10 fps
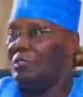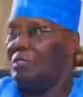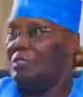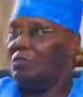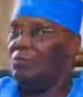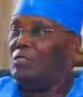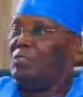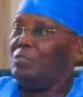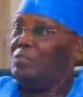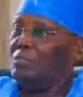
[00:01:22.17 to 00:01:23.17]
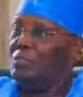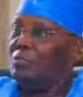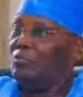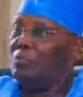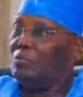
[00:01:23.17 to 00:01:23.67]
that, he switched his
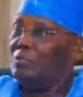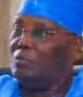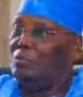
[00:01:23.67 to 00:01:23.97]
support